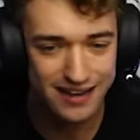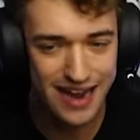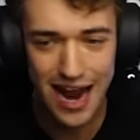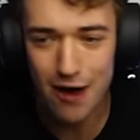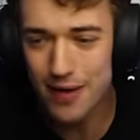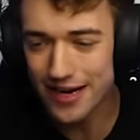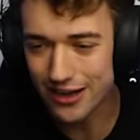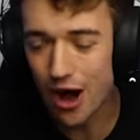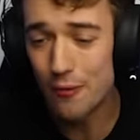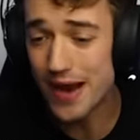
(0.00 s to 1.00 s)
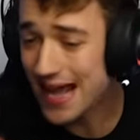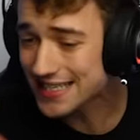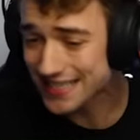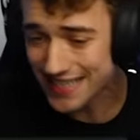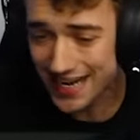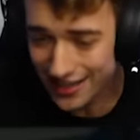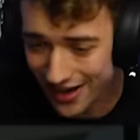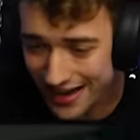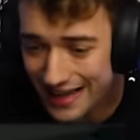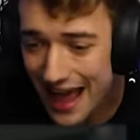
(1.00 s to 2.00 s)
There we go. We actually did
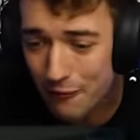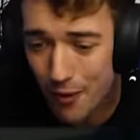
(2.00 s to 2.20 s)
good in that